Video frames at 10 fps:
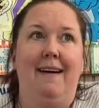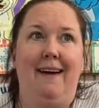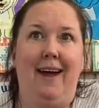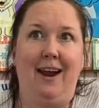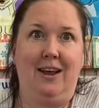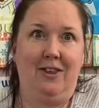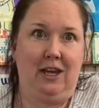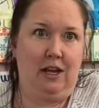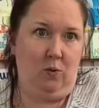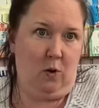And I
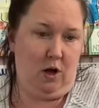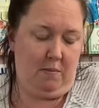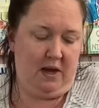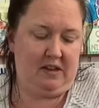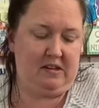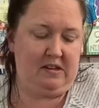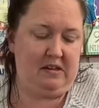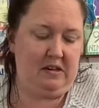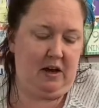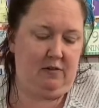think the wall might
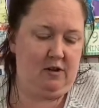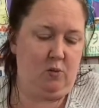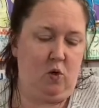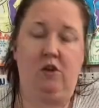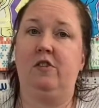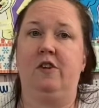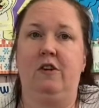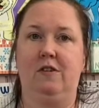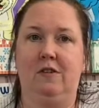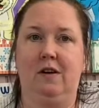still have some
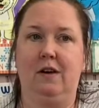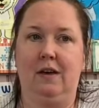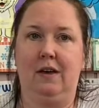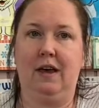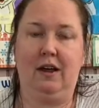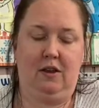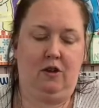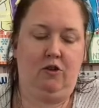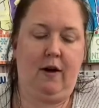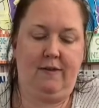cornstarch stuck in the
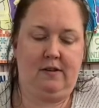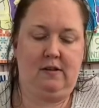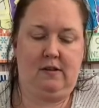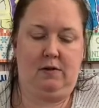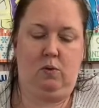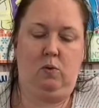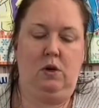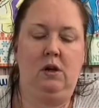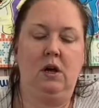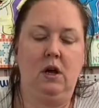crevices of the
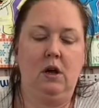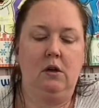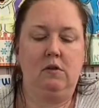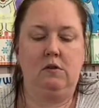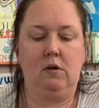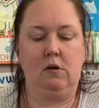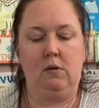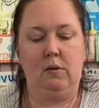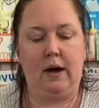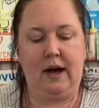wood.
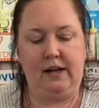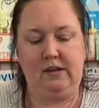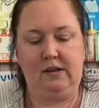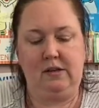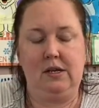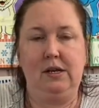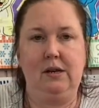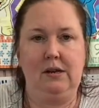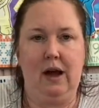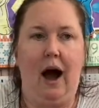So I
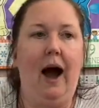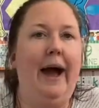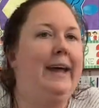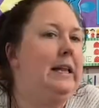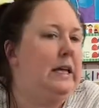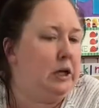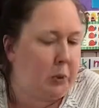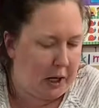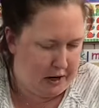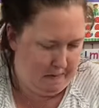highly
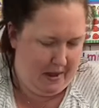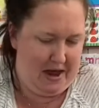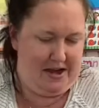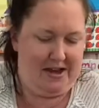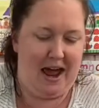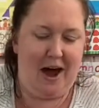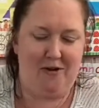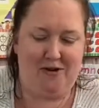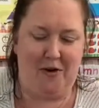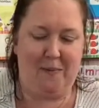recommend
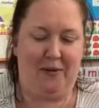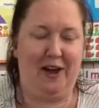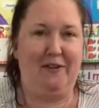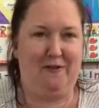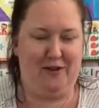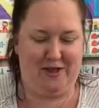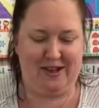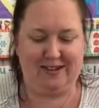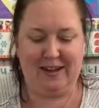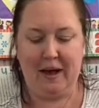outdoor play for
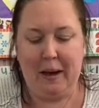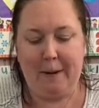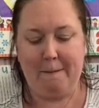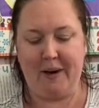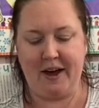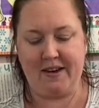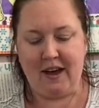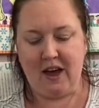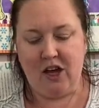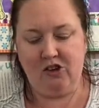this. But
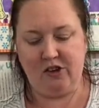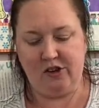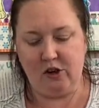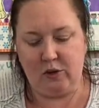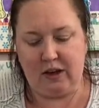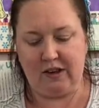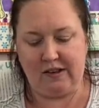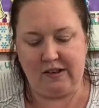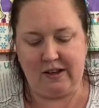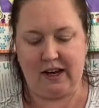just know that this
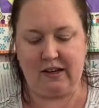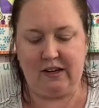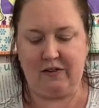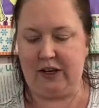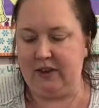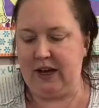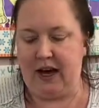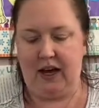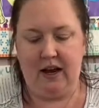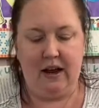is an activity
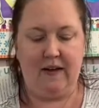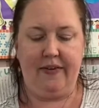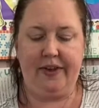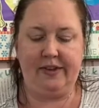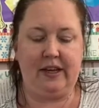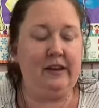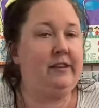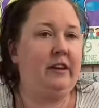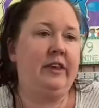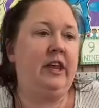that is
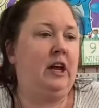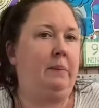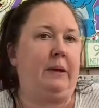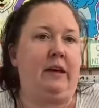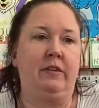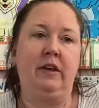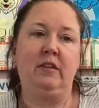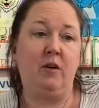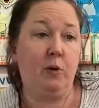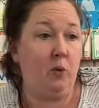easy cleanup. It cleans
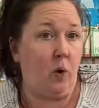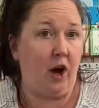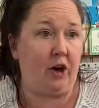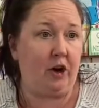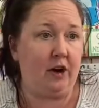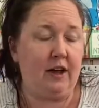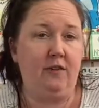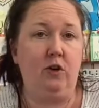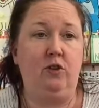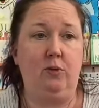up with water.
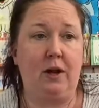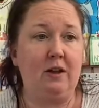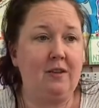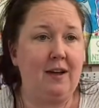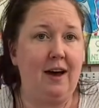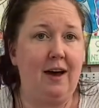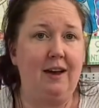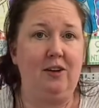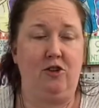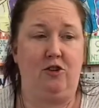If you do it
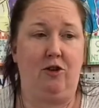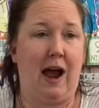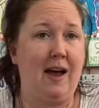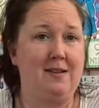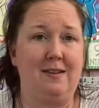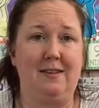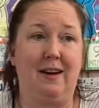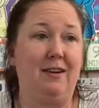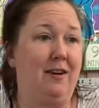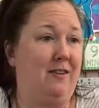outside in your grass, it's
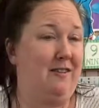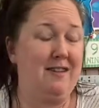not gonna hurt